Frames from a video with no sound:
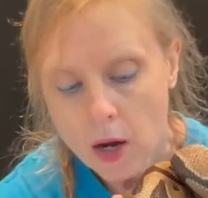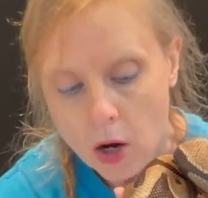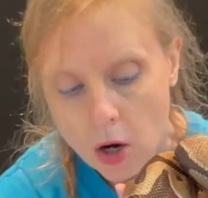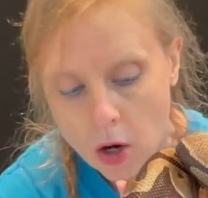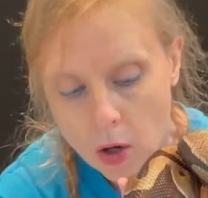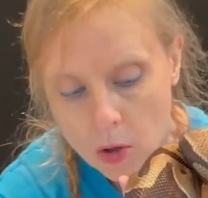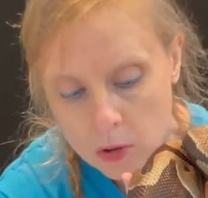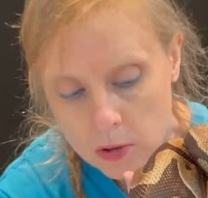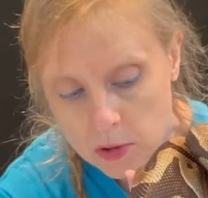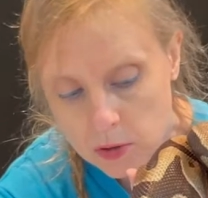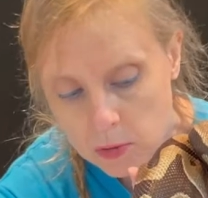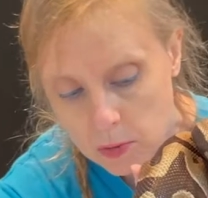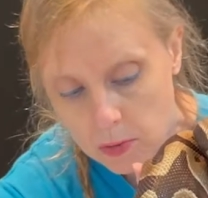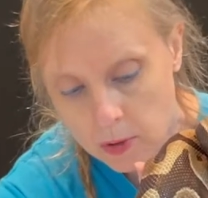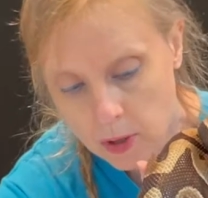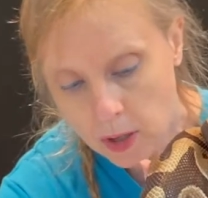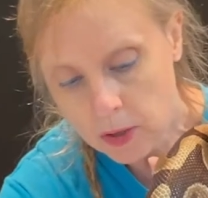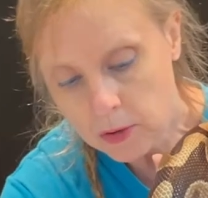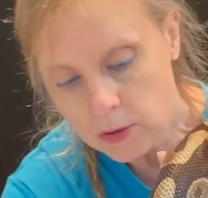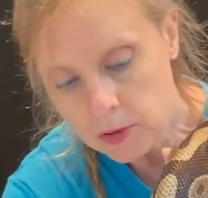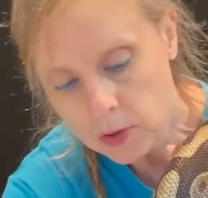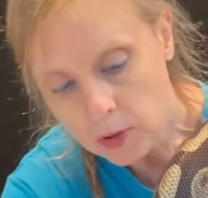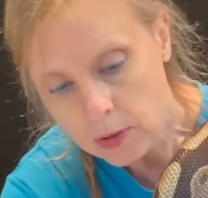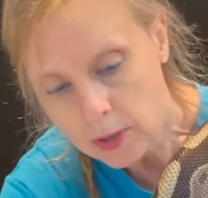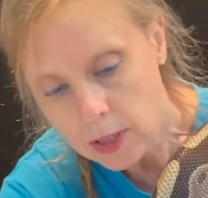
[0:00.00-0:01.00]
Otis would
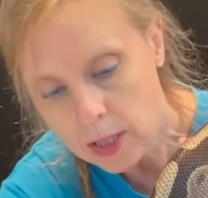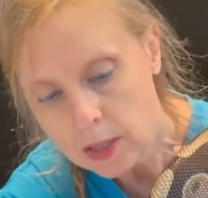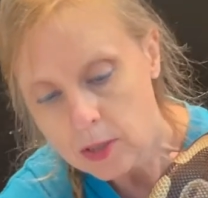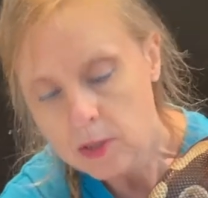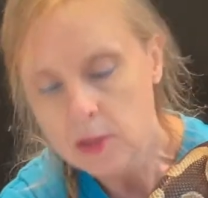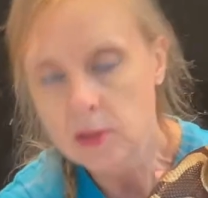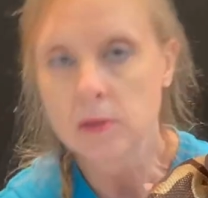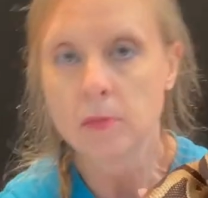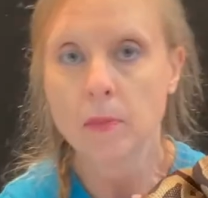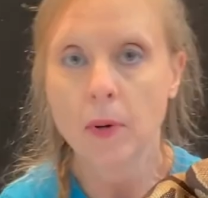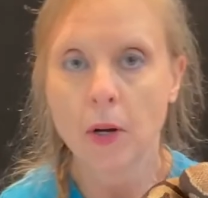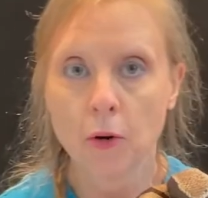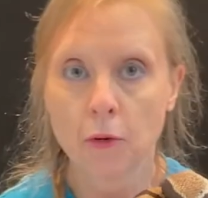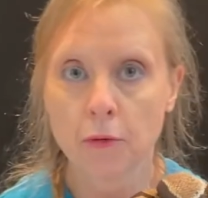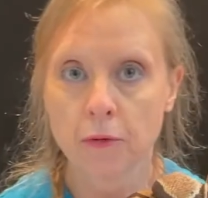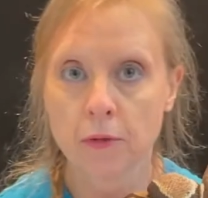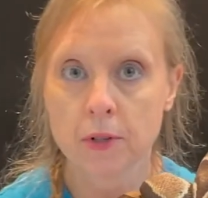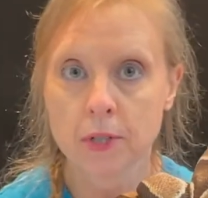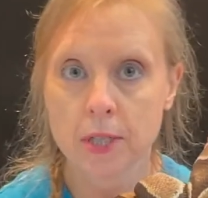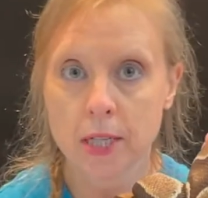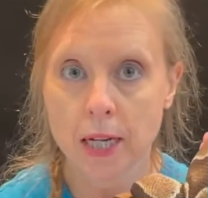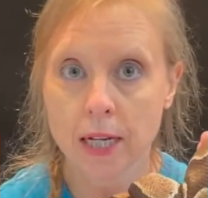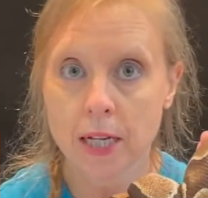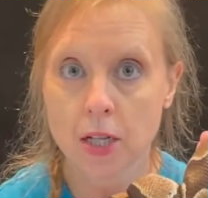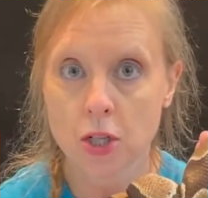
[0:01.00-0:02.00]
also need to smell for
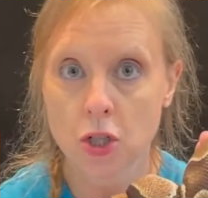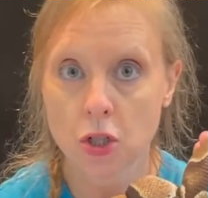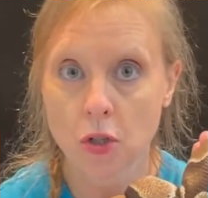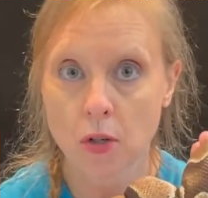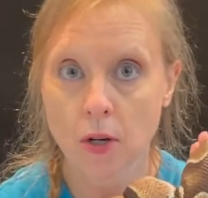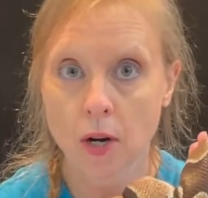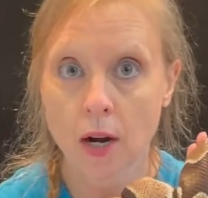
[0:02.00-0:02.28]
danger.